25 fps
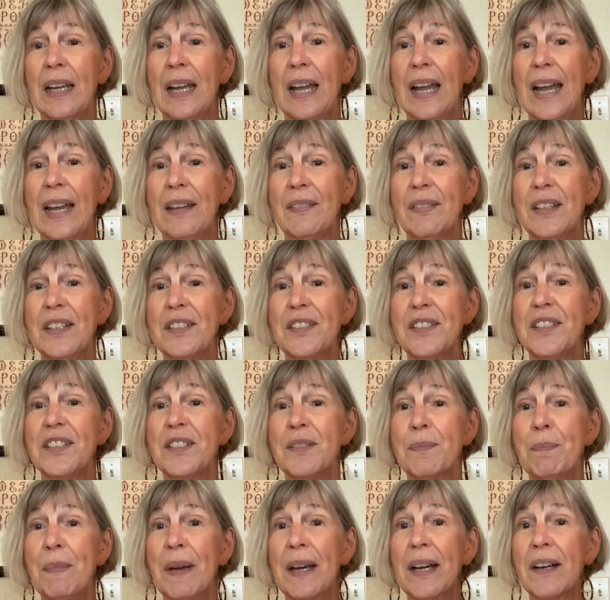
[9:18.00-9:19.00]
And this is
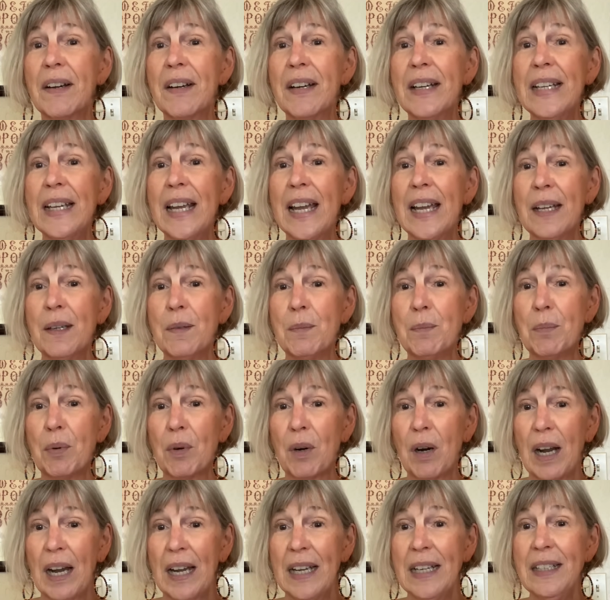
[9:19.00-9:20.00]
Merry and
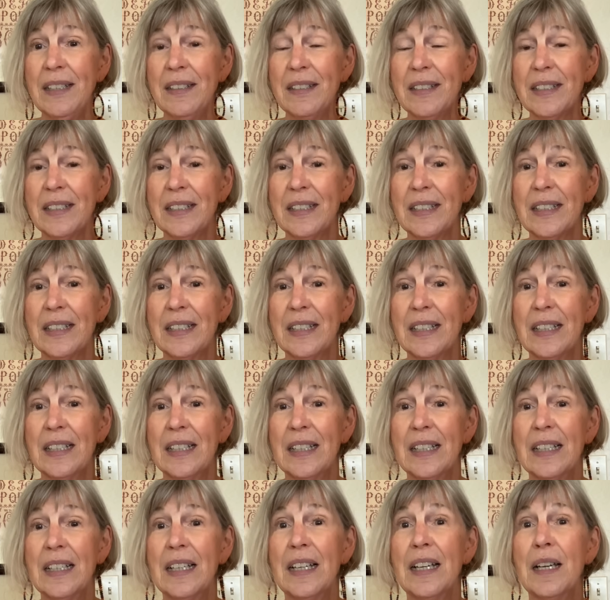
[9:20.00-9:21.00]
Bright
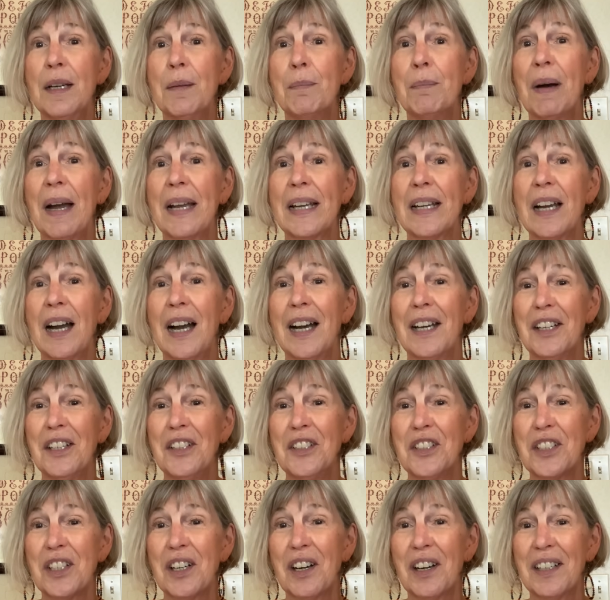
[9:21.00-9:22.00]
by
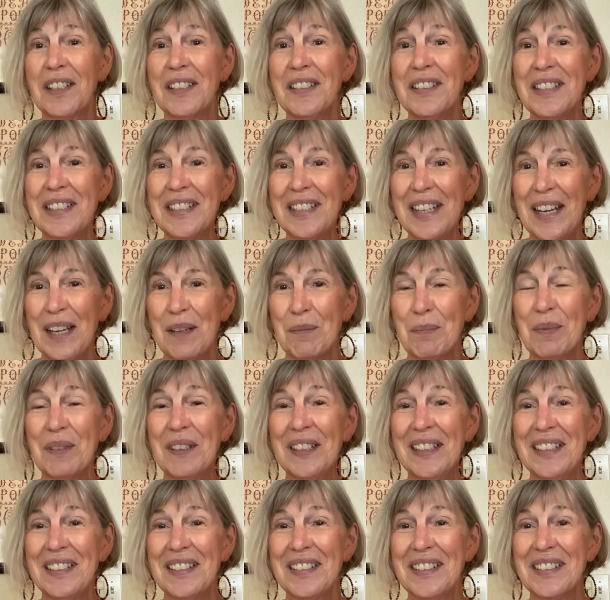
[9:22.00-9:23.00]
Cottage Garden
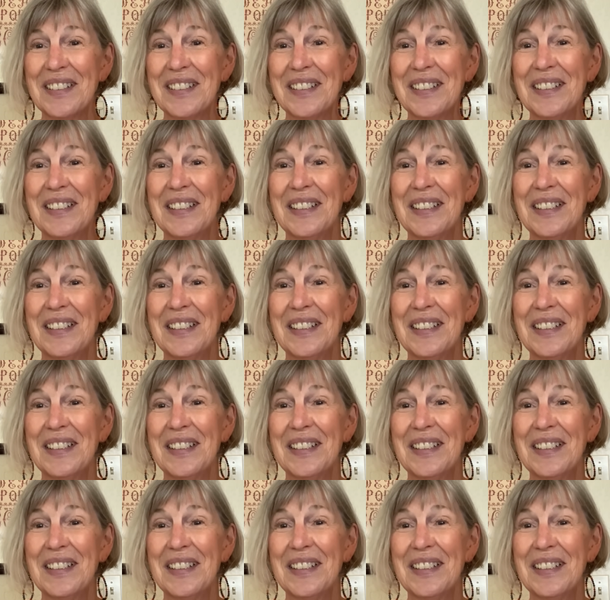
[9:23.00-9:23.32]
Samplings.